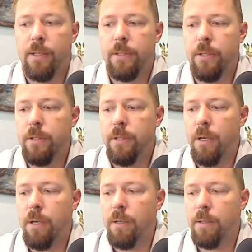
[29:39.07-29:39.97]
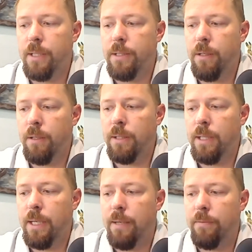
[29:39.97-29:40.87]
So it's all
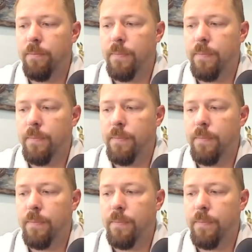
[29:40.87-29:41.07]
a